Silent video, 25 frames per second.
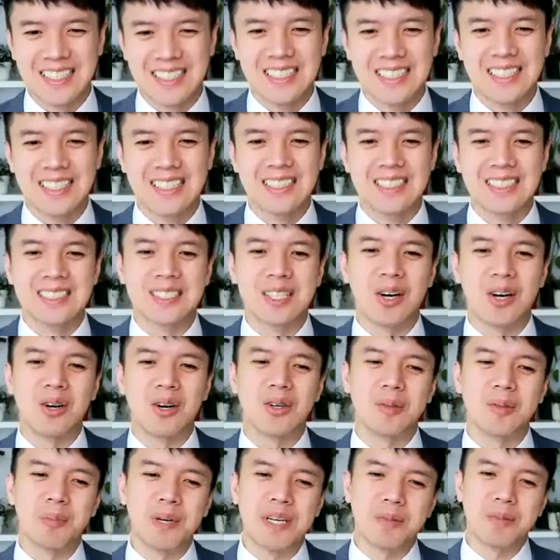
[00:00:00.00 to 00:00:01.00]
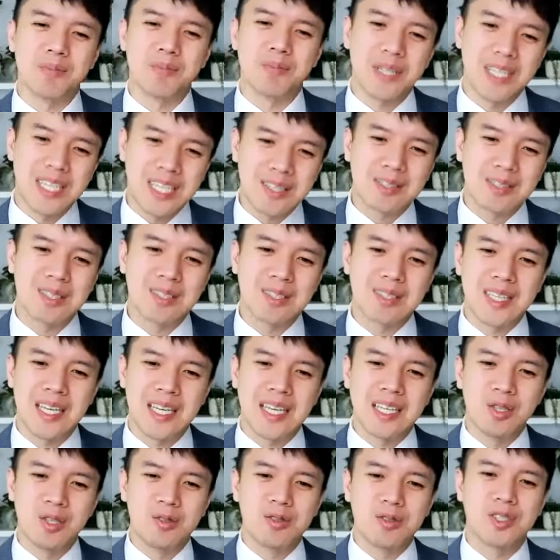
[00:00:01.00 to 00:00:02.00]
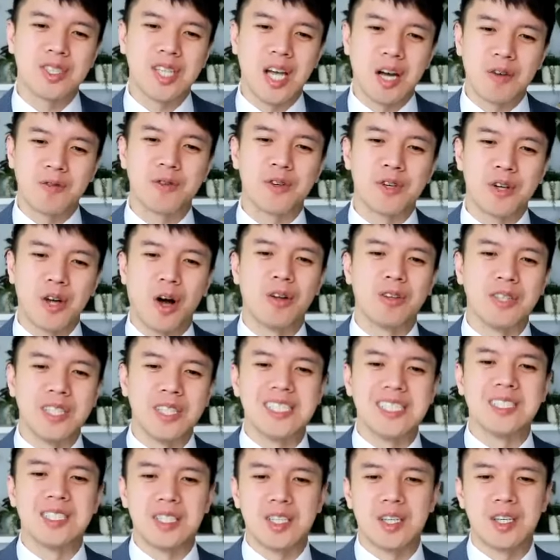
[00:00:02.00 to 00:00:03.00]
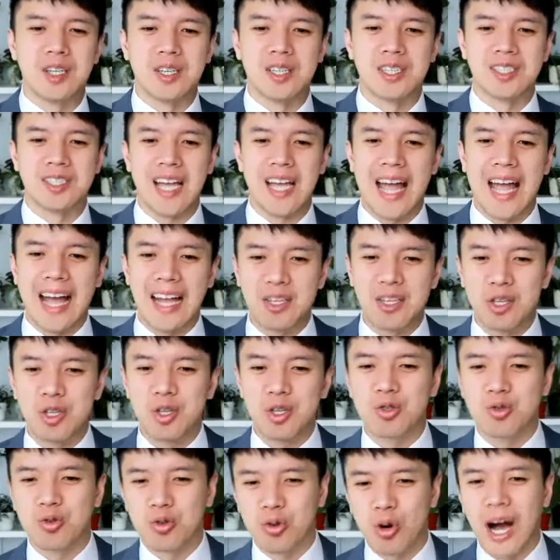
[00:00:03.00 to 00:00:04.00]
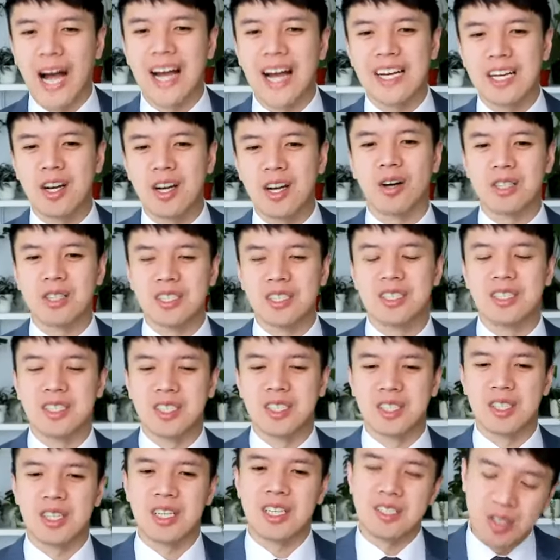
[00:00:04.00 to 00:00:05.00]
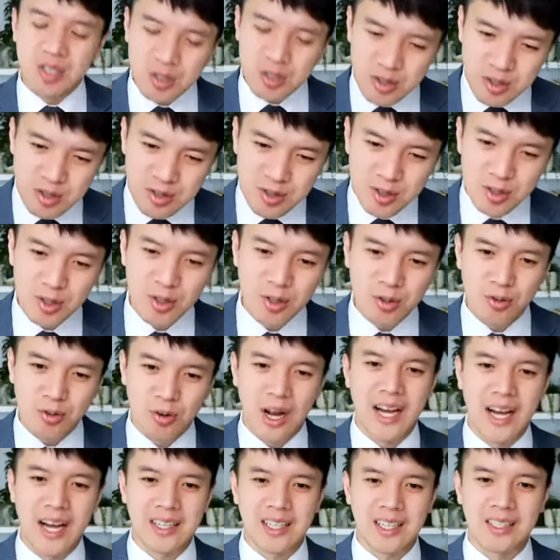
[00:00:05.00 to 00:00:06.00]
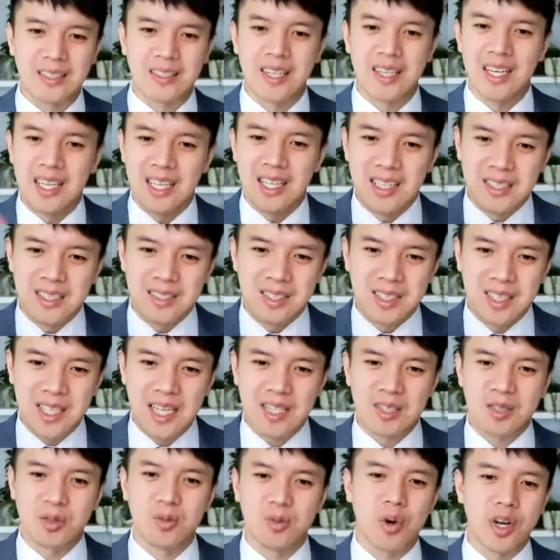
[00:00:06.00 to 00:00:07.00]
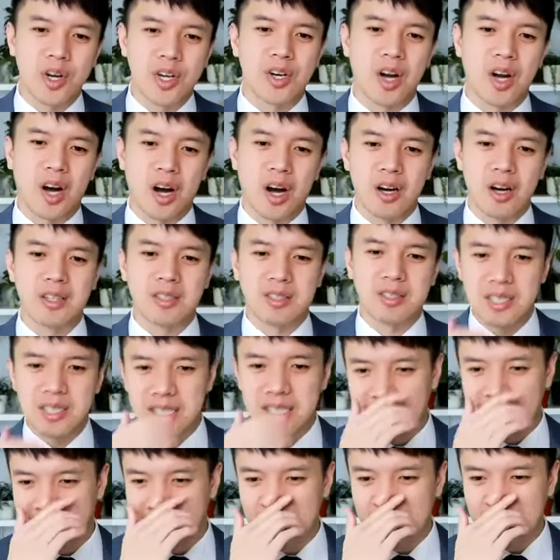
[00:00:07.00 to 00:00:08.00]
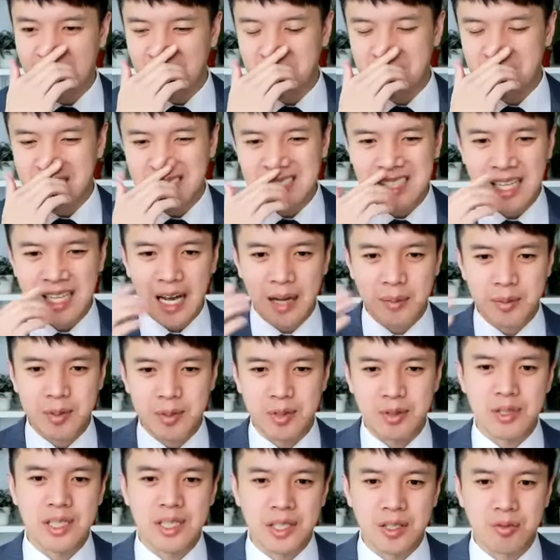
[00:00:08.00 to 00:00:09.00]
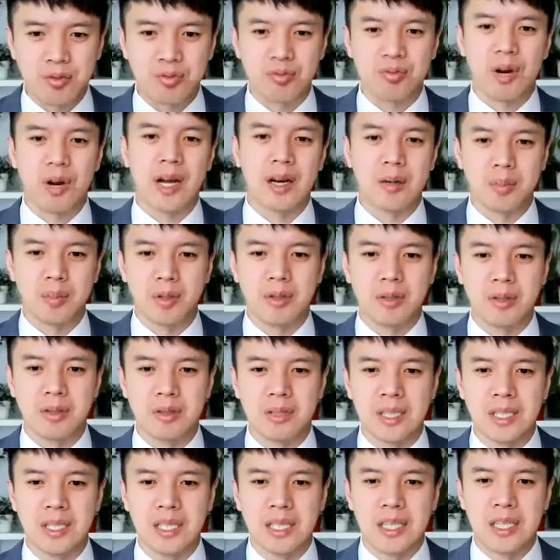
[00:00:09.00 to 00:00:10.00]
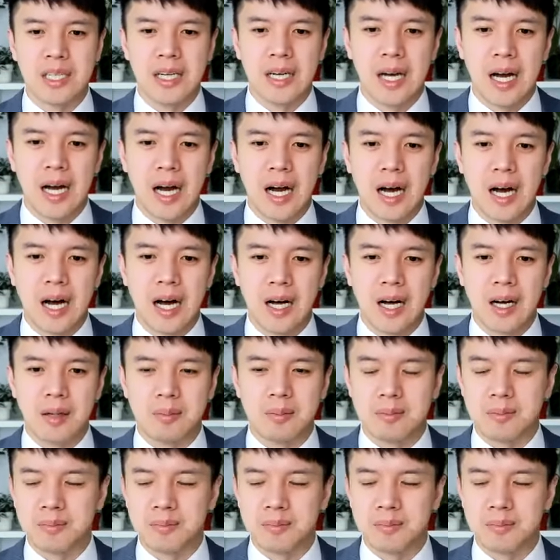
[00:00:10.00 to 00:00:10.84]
So, but here's the thing, you suffered all these years and you grinded all these years and you're still grinding to get to where you are today. I mean, it's absolutely incredible. Um,